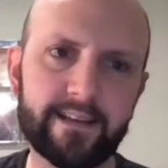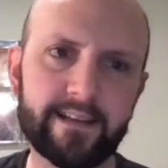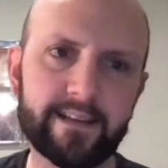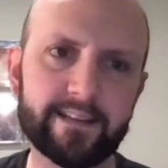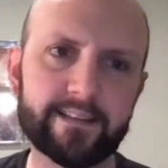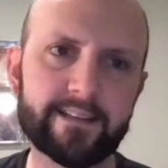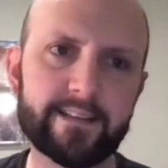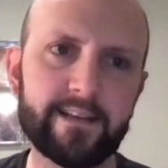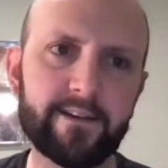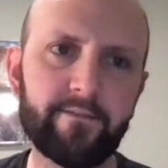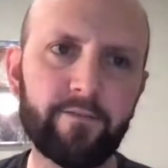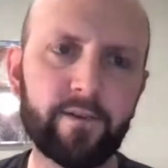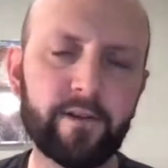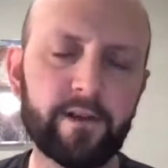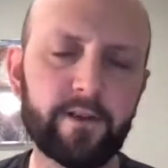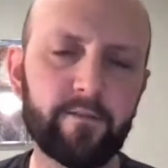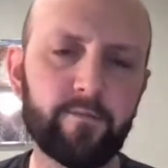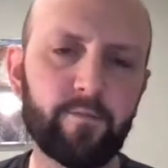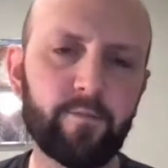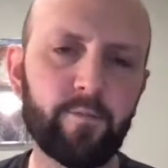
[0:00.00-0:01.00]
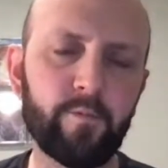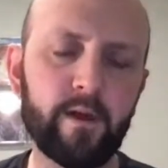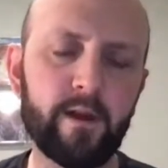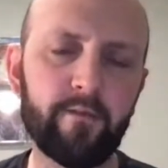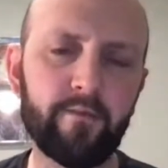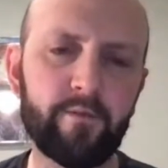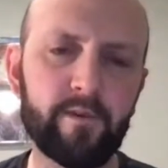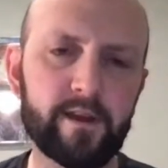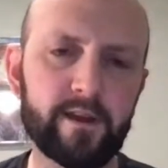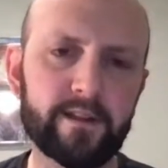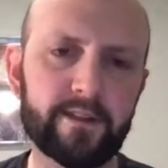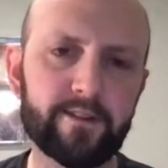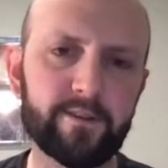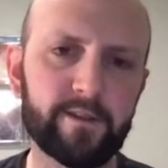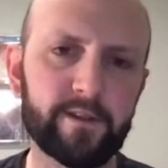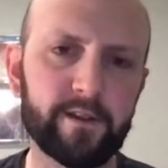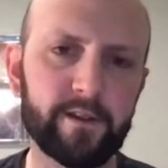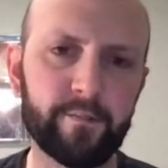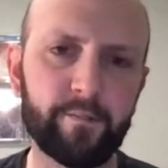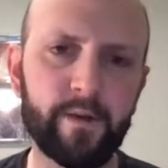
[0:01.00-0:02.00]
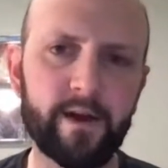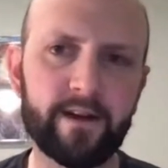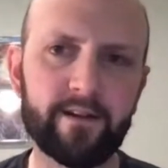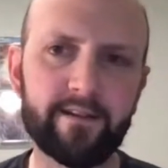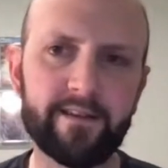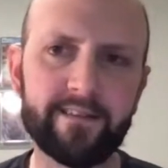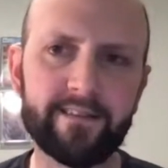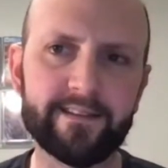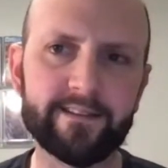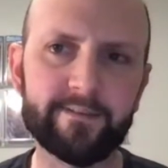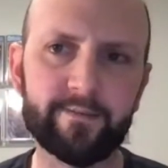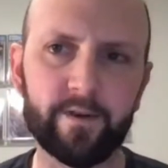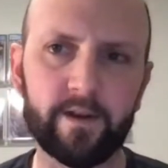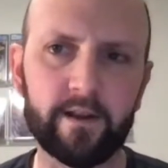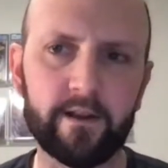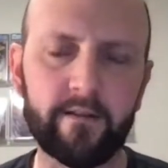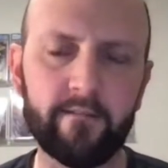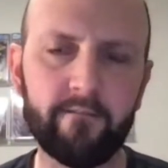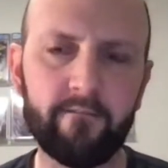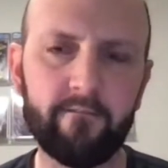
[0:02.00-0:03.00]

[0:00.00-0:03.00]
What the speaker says: Let's see if we can do a little better on this one.